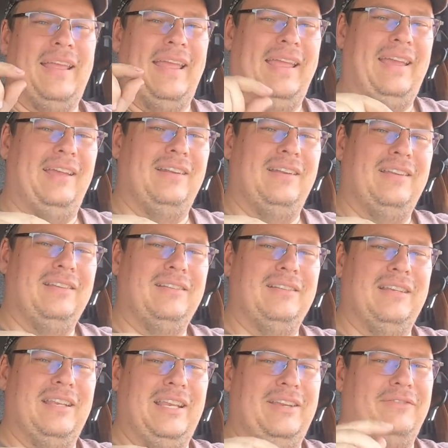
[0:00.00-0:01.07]
And
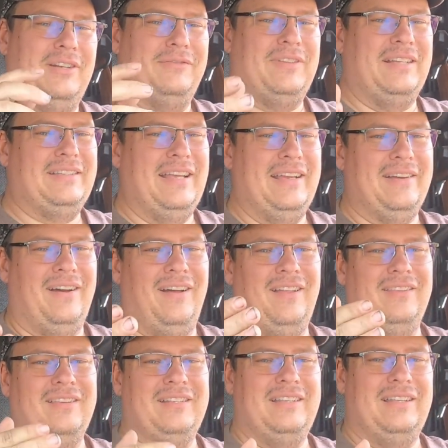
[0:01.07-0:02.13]
even if they take
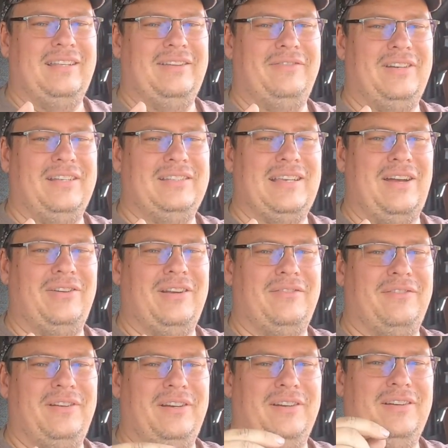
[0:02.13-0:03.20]
all the dividends out
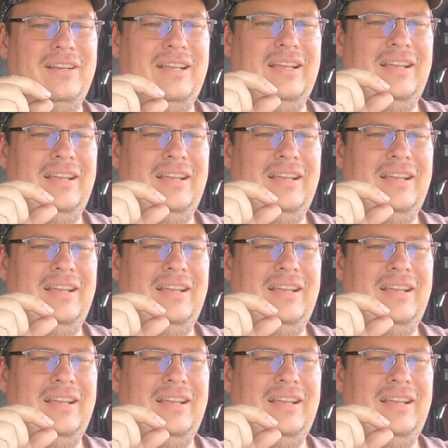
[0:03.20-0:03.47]
every year,